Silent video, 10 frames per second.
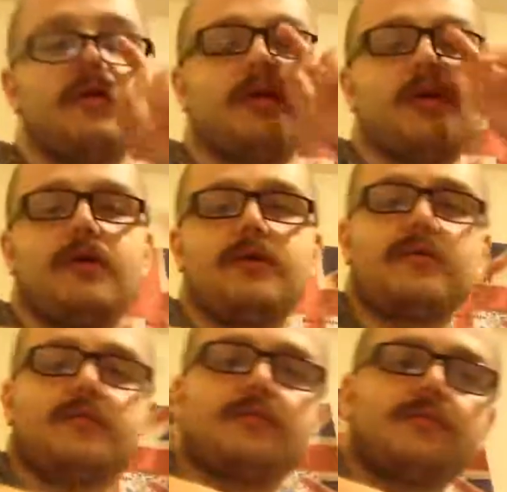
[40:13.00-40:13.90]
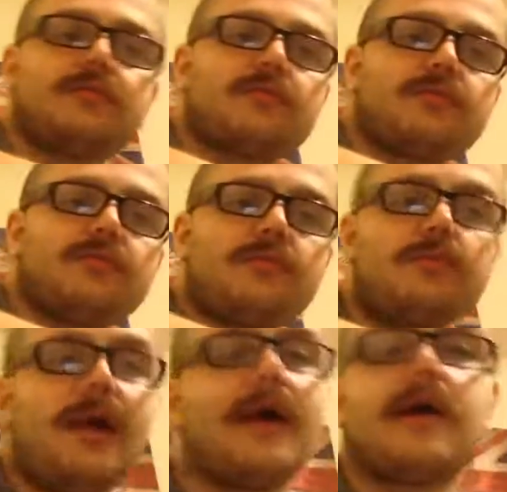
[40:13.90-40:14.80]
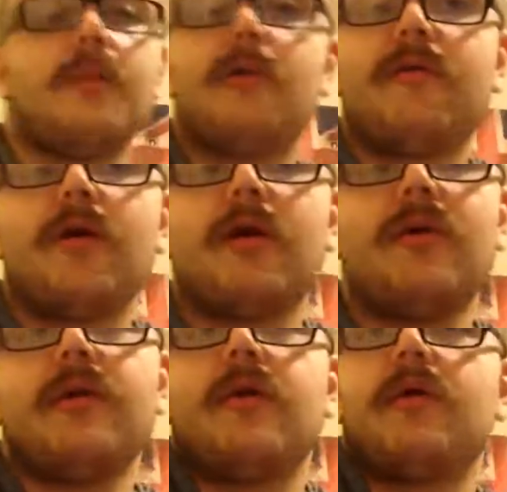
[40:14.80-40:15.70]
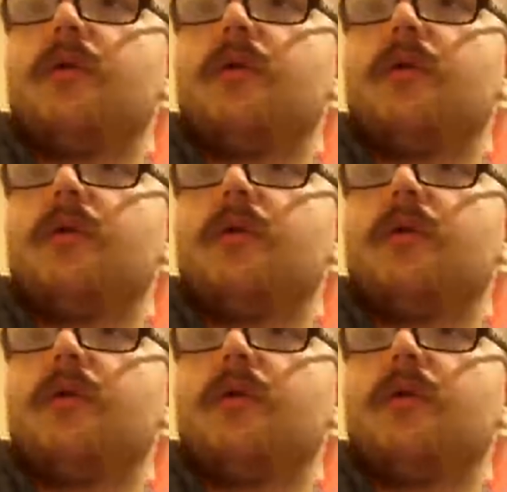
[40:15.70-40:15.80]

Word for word: Uh, I come wherever I want, on the